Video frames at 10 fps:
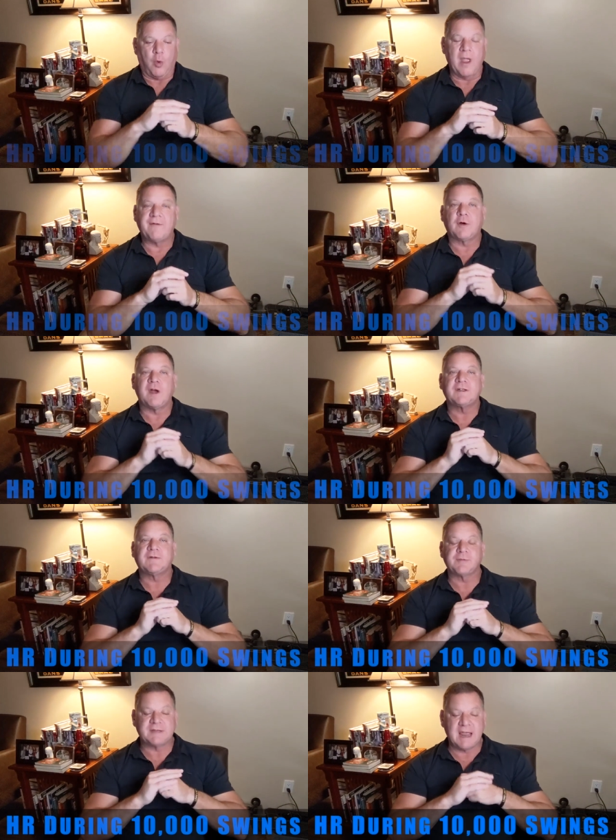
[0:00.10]
We have a
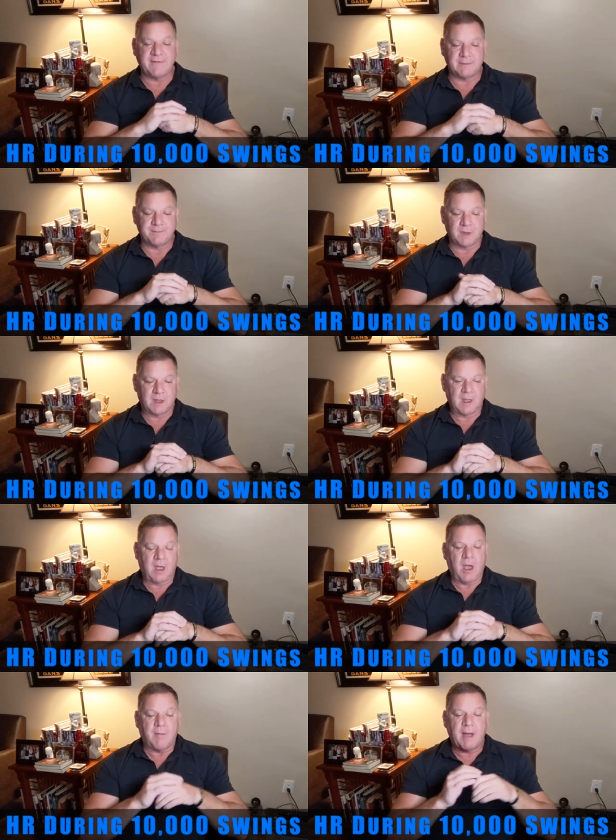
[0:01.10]
question from David.
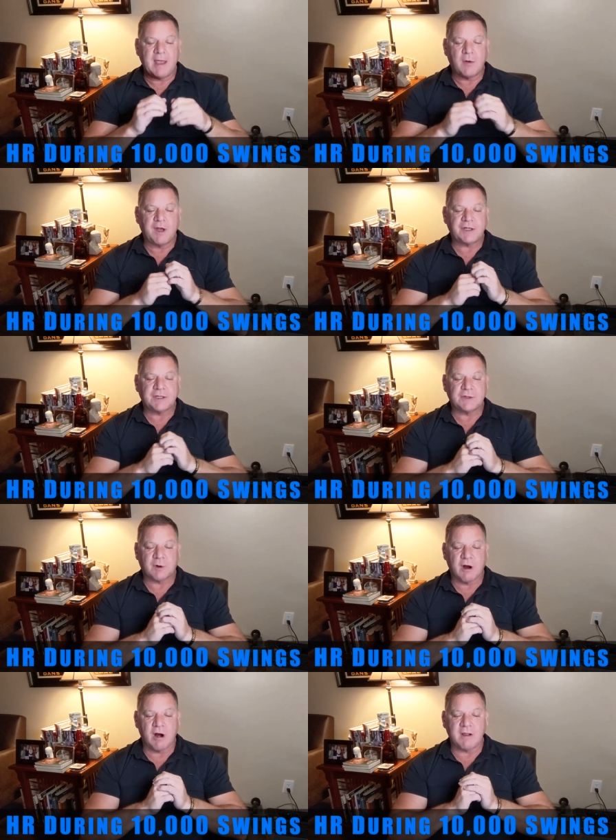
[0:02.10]
My question is
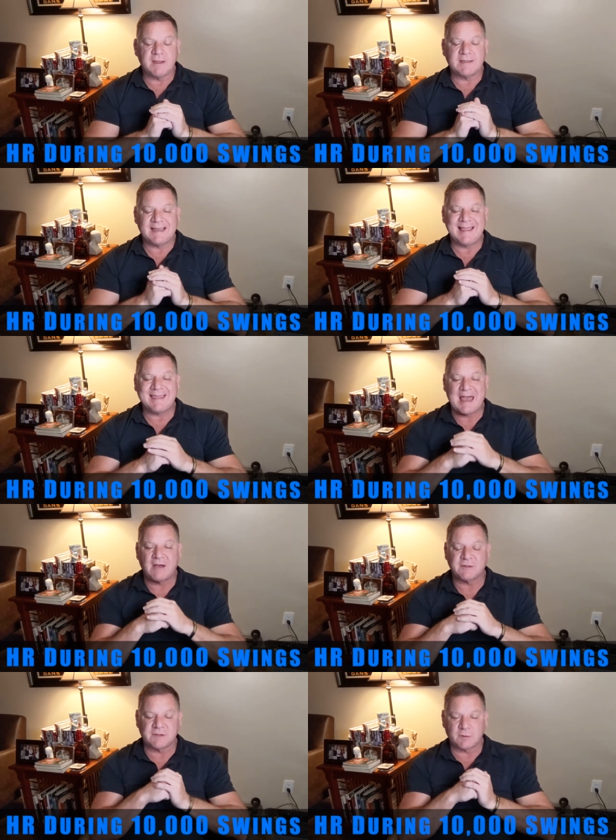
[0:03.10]
regarding the
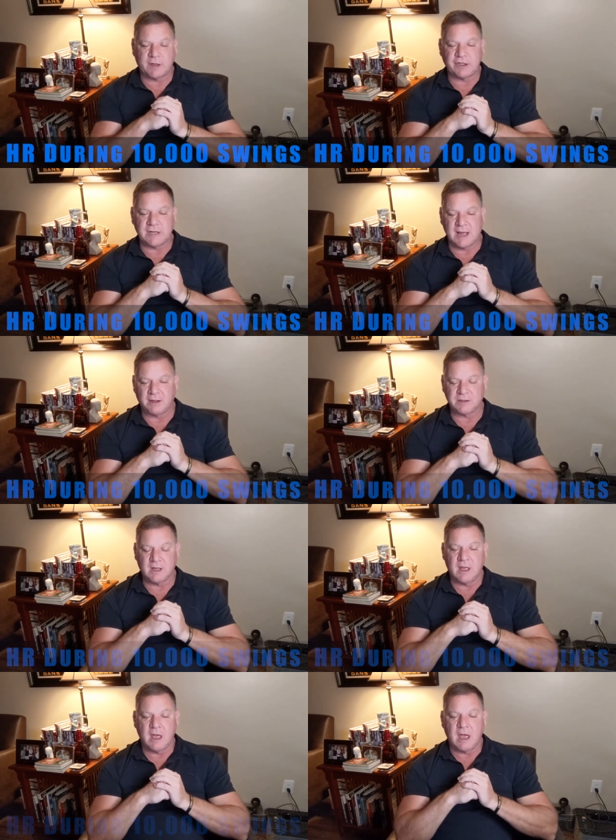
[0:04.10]
10,000 swing
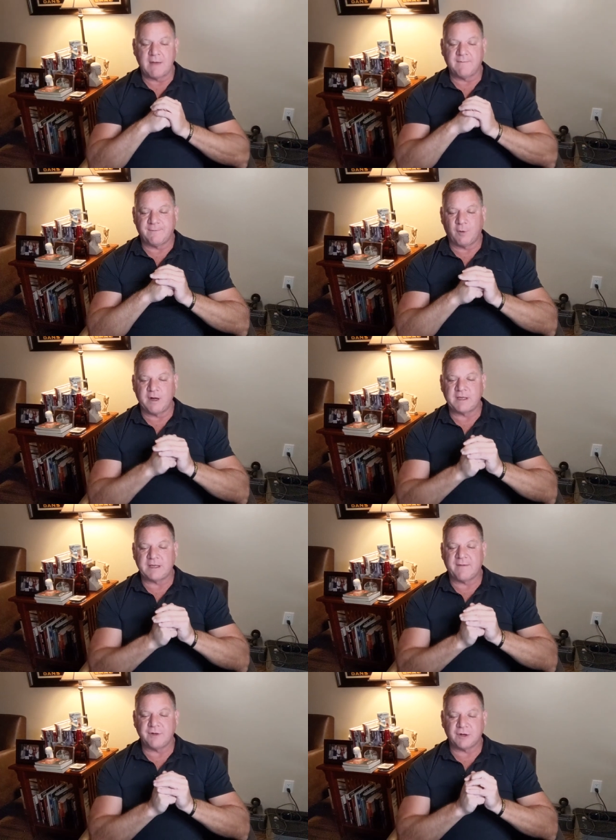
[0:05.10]
challenge. I'm
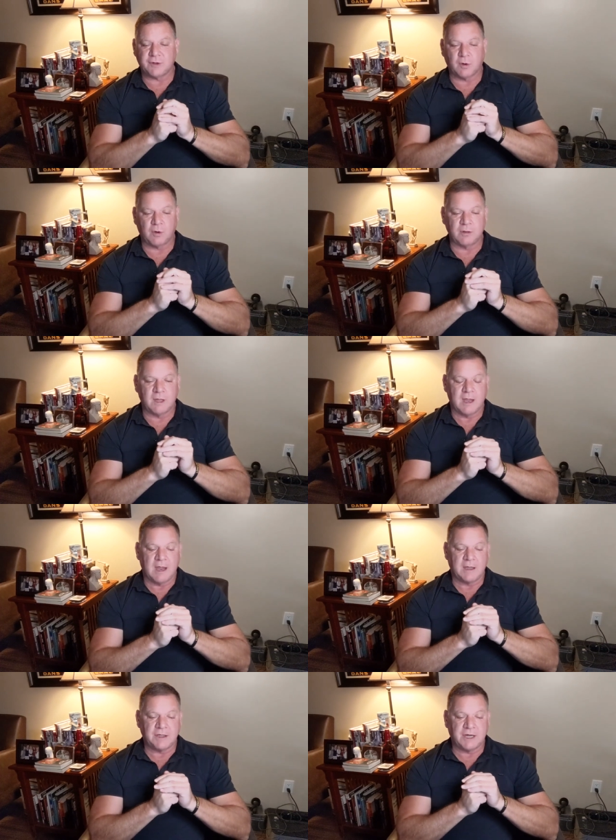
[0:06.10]
47 years old
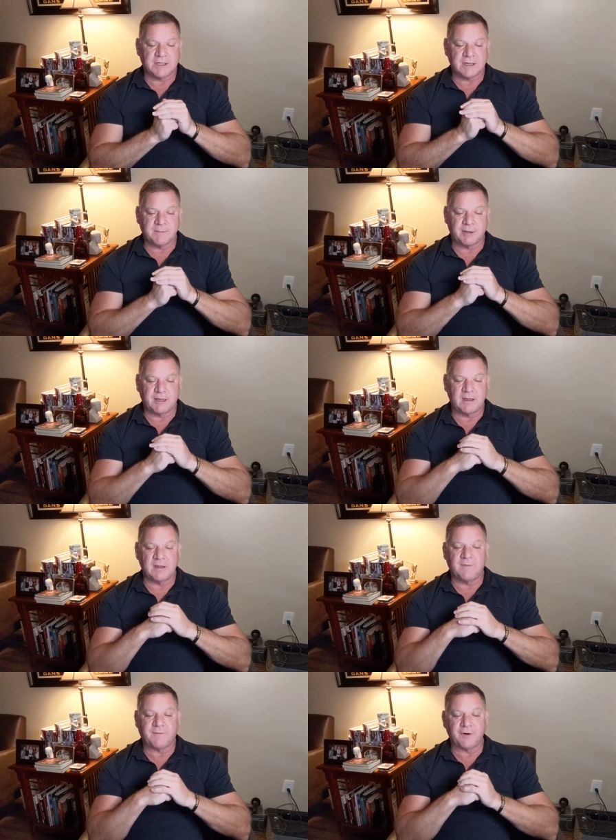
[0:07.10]
and just
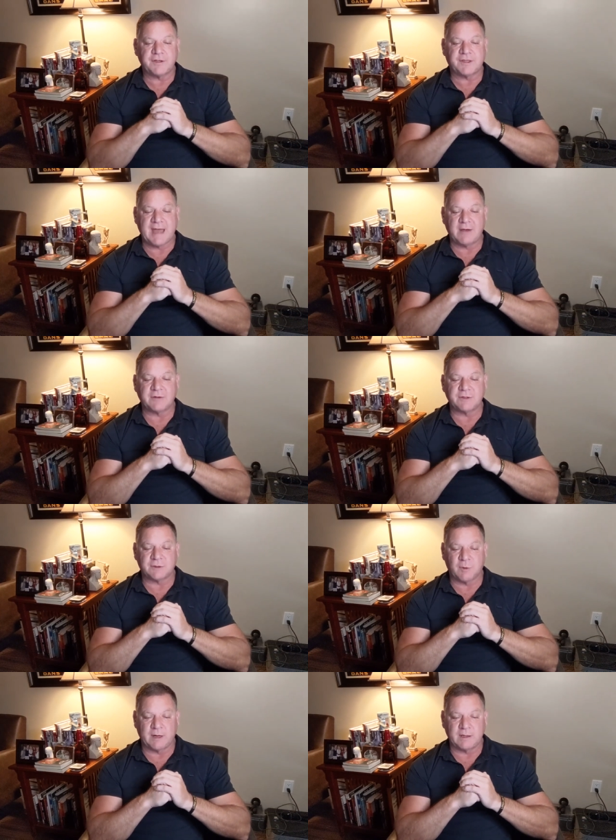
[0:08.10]
completed the first 1,000
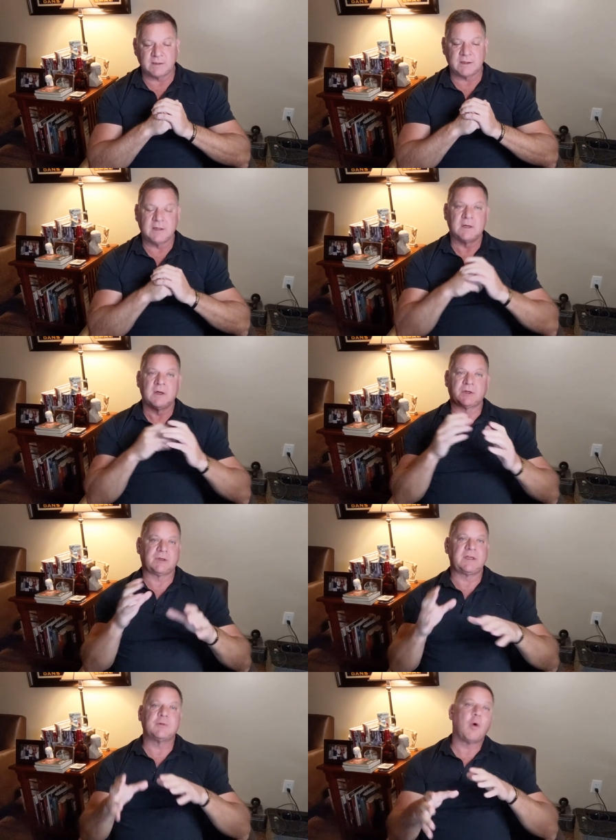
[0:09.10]
swings,
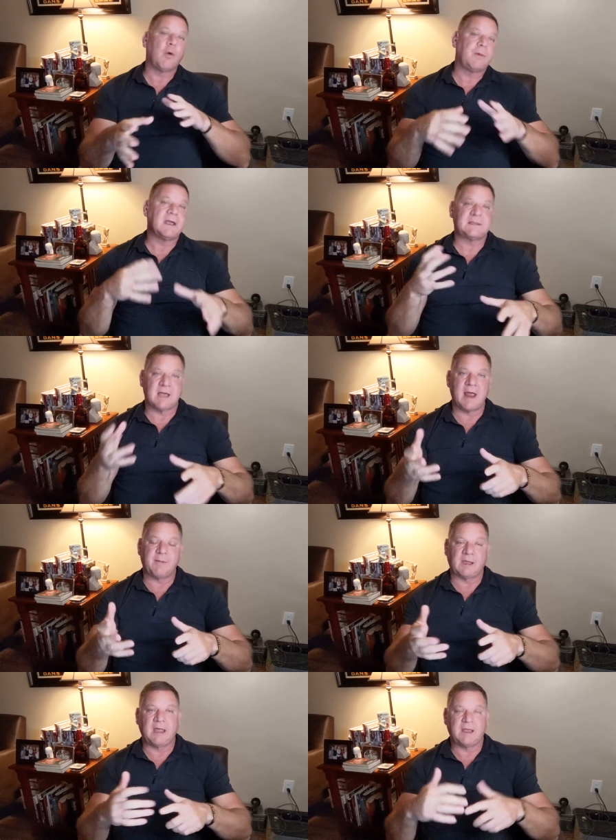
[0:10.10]
so this won't be a
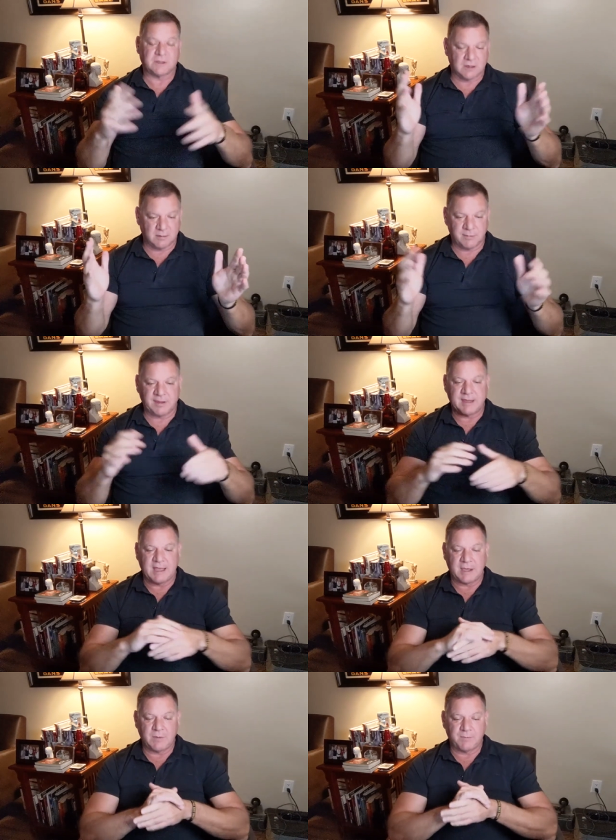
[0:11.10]
timely answer, but
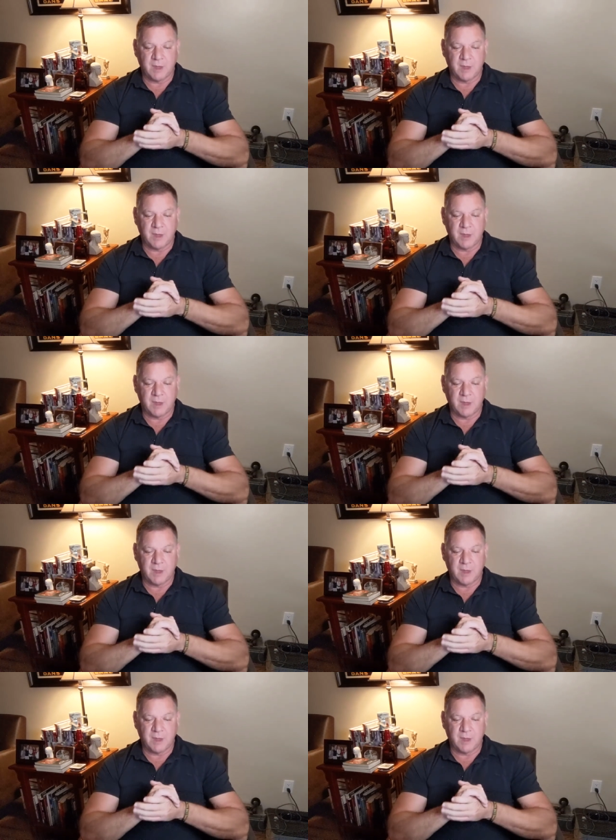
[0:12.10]
thank you.